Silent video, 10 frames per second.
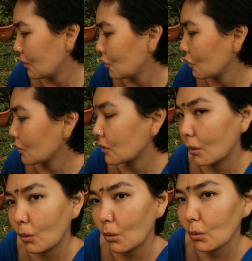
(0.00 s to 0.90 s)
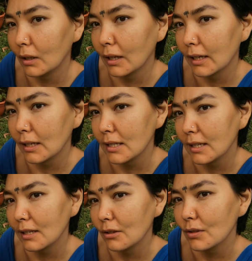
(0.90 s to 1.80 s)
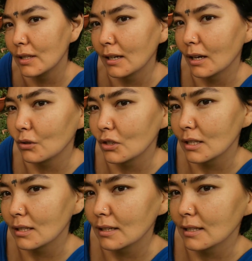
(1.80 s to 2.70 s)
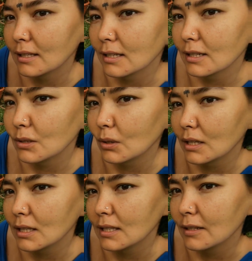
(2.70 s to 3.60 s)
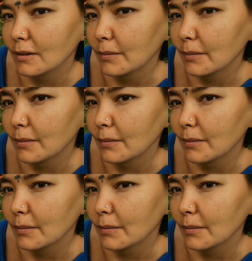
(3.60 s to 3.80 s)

It's just all kind. Can you see how she's listening to us?